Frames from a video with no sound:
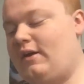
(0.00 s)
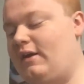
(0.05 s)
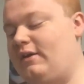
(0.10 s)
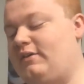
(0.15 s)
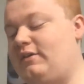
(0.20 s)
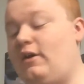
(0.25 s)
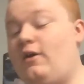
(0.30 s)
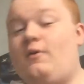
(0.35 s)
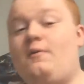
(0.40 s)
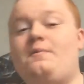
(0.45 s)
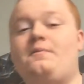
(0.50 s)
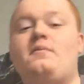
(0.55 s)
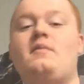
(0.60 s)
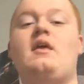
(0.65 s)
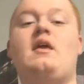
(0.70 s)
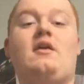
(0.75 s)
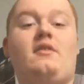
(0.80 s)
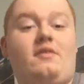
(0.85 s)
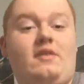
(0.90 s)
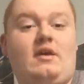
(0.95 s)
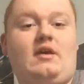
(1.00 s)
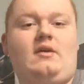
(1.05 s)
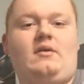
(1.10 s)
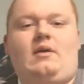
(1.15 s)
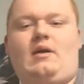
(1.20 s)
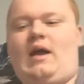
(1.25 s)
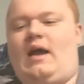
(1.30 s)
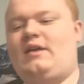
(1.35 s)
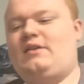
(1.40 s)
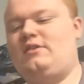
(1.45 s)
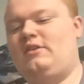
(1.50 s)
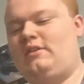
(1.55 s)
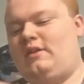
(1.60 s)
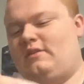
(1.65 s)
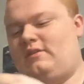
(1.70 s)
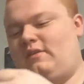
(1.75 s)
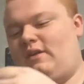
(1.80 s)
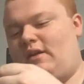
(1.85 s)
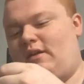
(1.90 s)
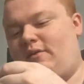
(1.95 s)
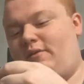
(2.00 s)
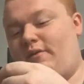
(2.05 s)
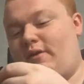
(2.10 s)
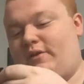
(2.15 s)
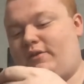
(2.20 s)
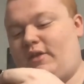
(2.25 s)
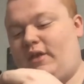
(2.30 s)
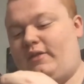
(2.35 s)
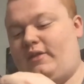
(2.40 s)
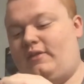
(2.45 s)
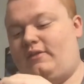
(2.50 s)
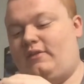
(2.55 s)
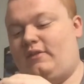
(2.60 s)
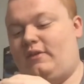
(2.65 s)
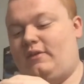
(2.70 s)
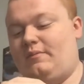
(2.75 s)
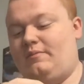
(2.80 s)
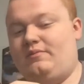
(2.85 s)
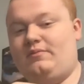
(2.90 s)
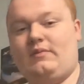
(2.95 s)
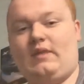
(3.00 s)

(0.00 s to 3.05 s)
okay, so th actually, that's not a fuck that. That's a